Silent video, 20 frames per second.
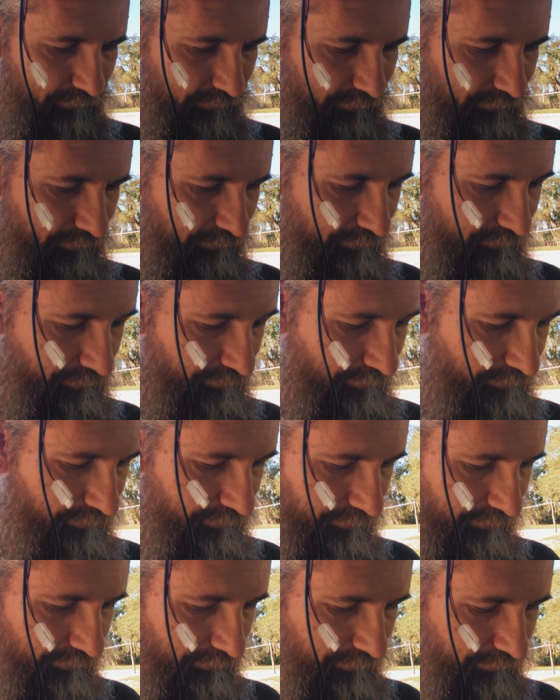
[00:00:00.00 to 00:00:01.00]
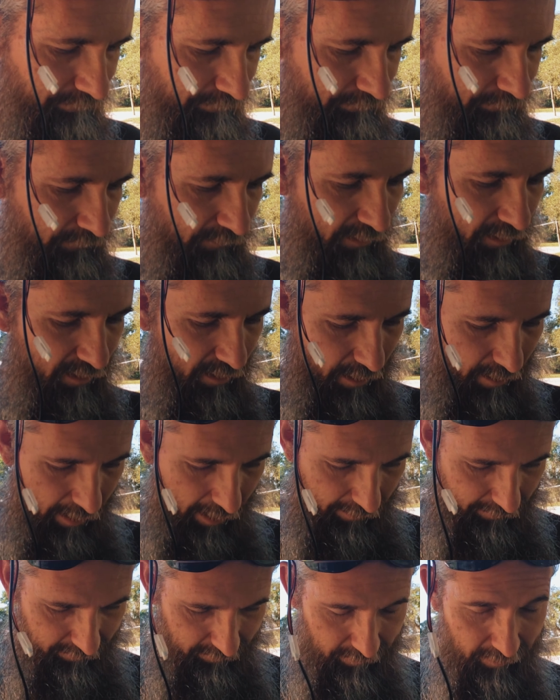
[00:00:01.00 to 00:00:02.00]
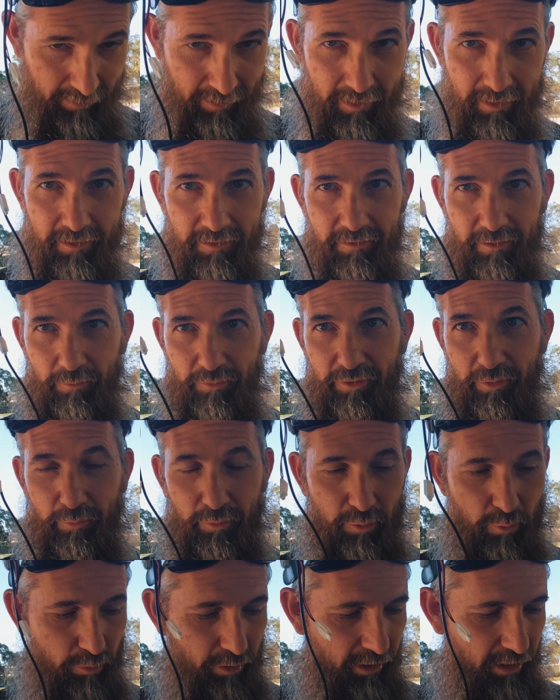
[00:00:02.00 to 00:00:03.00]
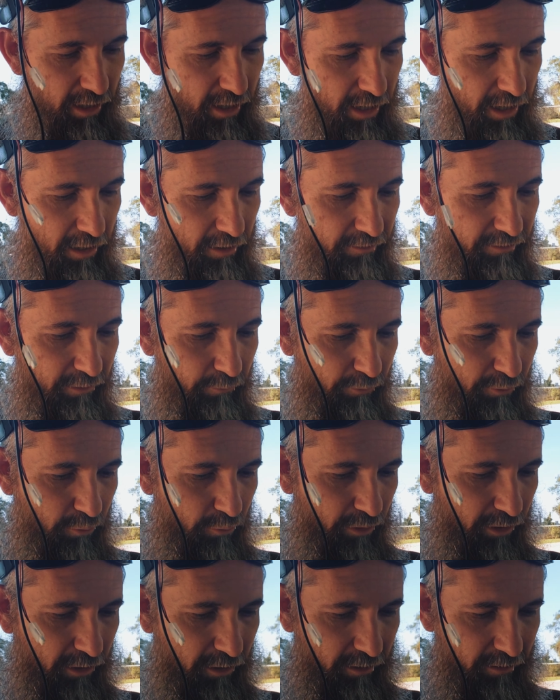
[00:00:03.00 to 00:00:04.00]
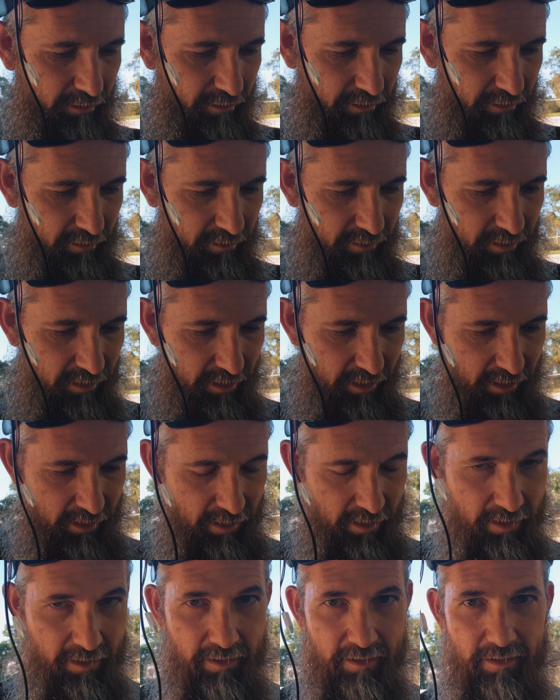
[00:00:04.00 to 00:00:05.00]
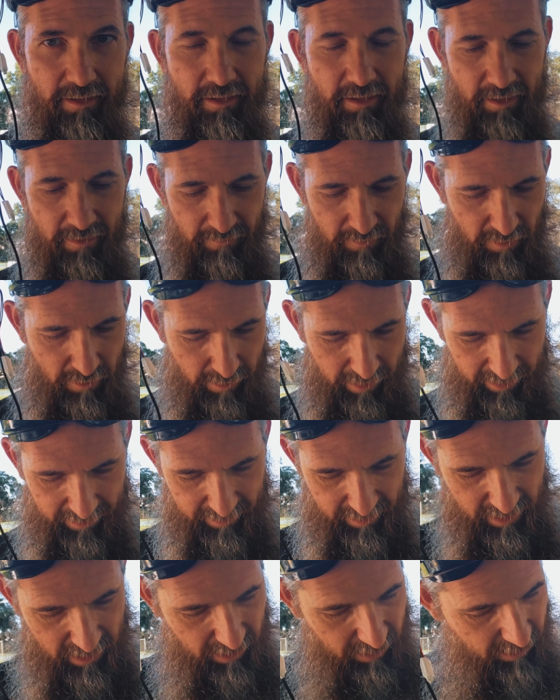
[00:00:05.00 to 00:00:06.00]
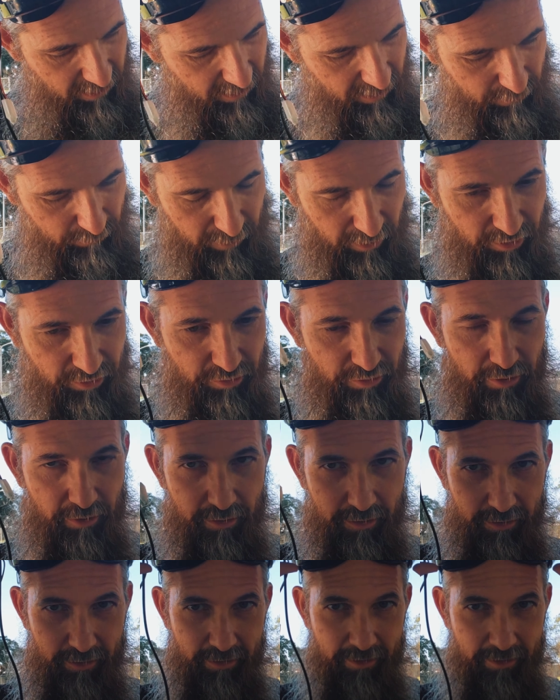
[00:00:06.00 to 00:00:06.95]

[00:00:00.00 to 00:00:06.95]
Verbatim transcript: Throttle warning. All right. So we're still recording here, still recording on the DVR, I think. Make sure.